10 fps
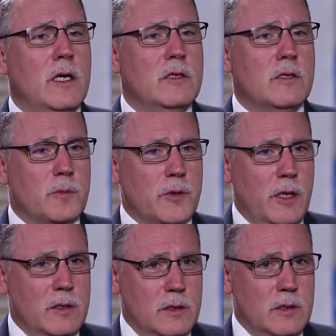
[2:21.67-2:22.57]

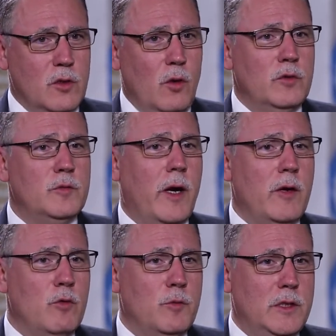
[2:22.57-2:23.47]
enterprises owned by
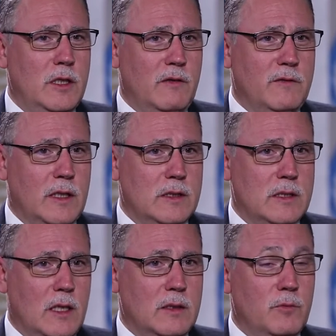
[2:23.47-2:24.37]
women in Afghanistan,